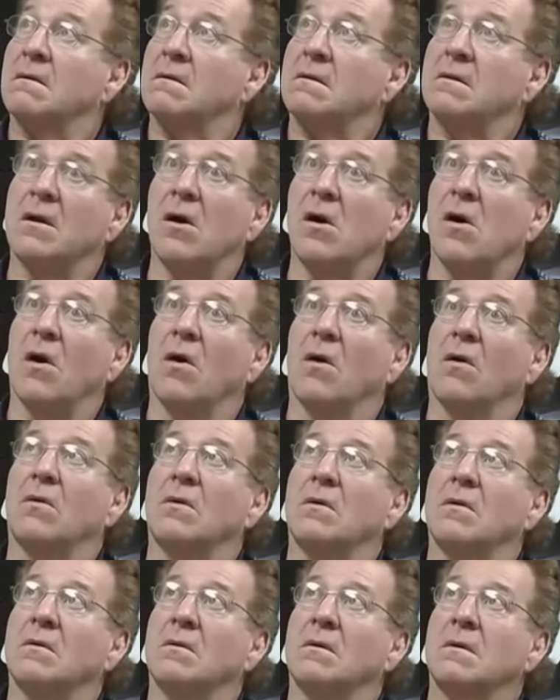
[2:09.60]
No.
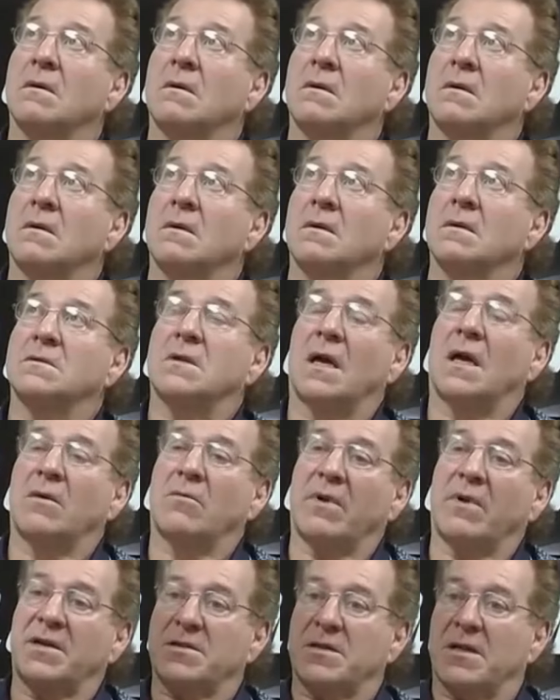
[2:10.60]
So I
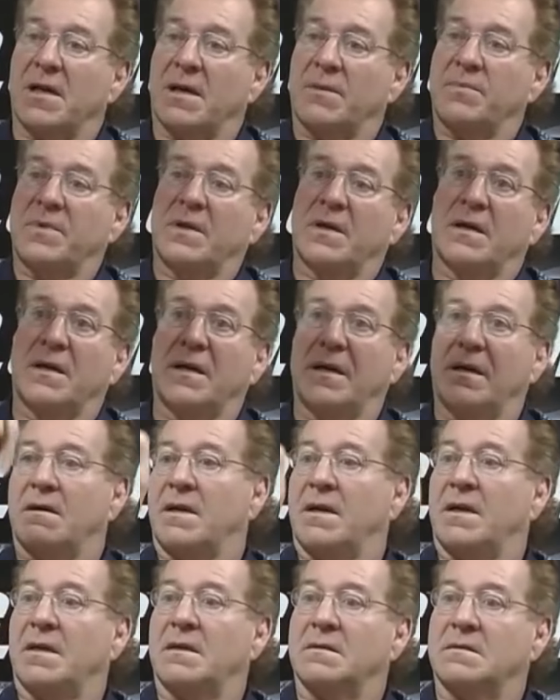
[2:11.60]
reached up there, here
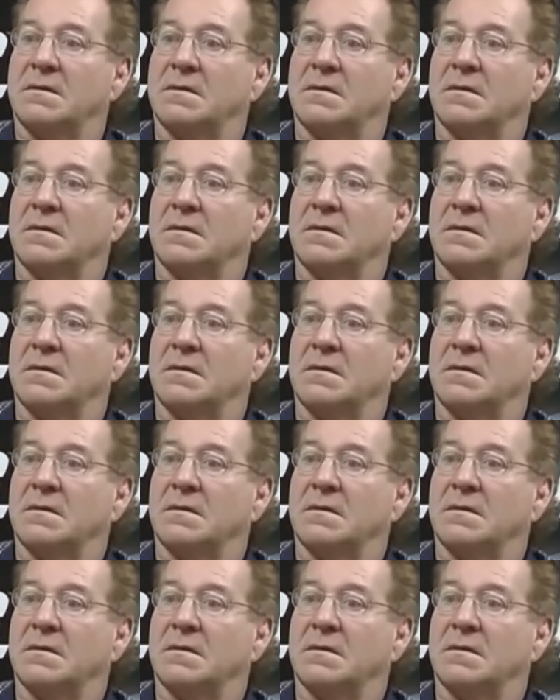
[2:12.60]
it is.